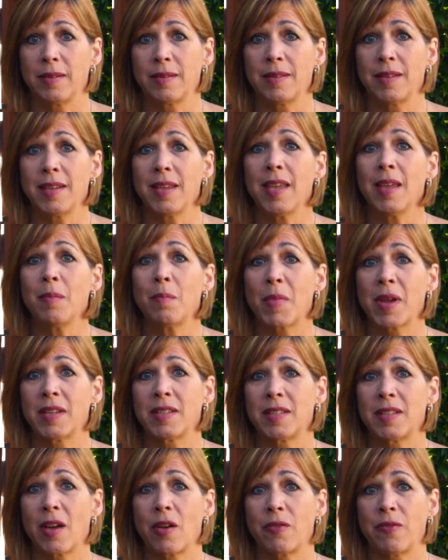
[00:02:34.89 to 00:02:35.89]
to keep
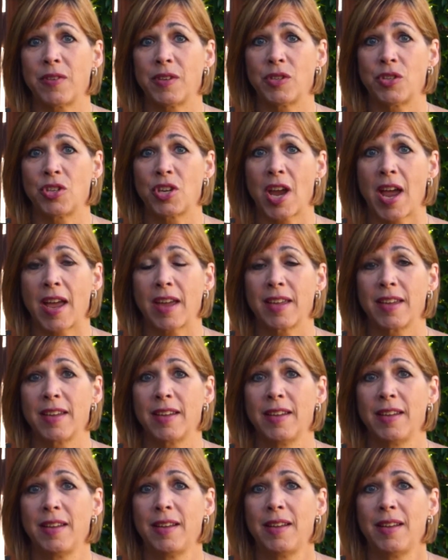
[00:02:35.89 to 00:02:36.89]
myself in check.
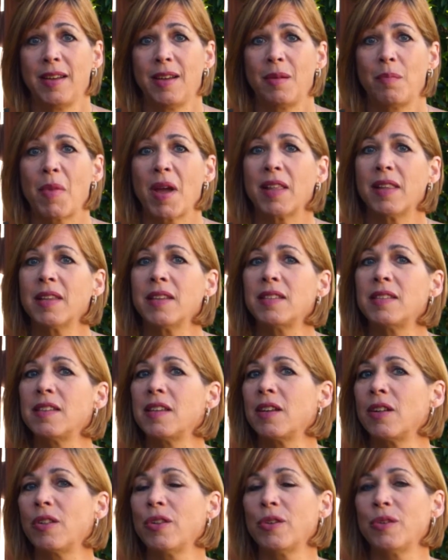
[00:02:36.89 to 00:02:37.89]
My list
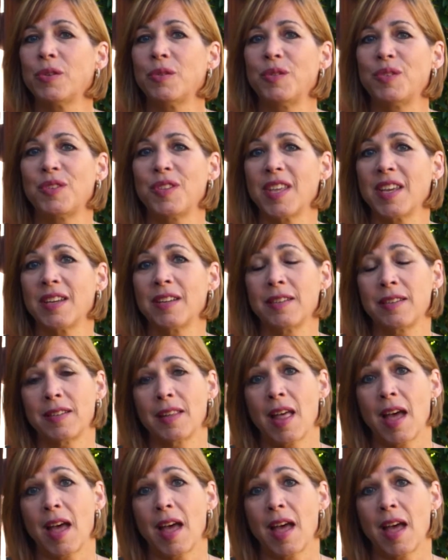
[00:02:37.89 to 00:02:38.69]
includes things